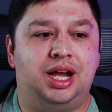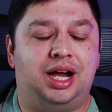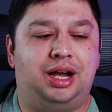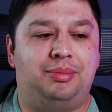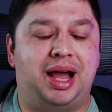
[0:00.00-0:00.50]

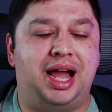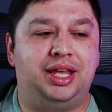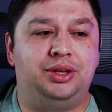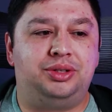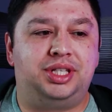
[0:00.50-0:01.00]
I
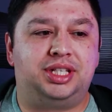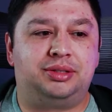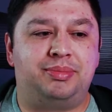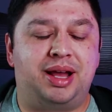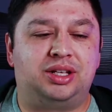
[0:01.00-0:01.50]
used
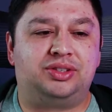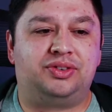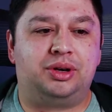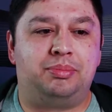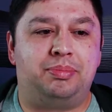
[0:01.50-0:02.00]
this mouse
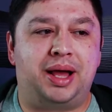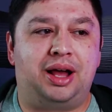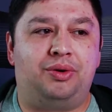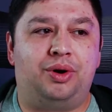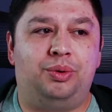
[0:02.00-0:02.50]
for
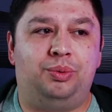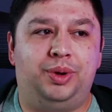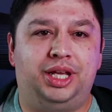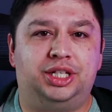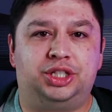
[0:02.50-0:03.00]
about a
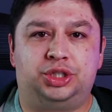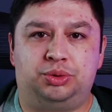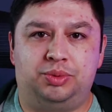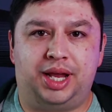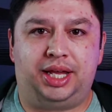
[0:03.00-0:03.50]
week
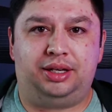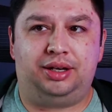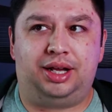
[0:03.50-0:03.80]
straight,